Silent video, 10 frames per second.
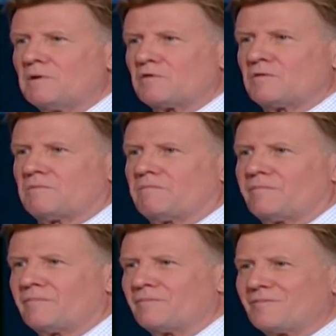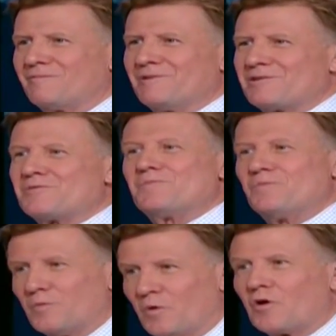much much
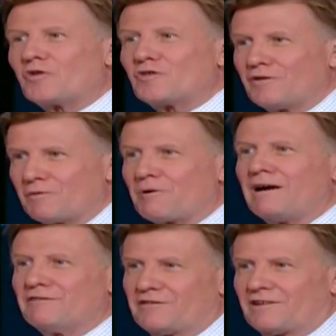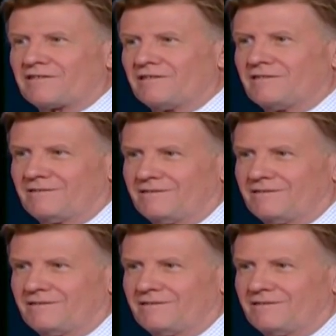worse on the private sector.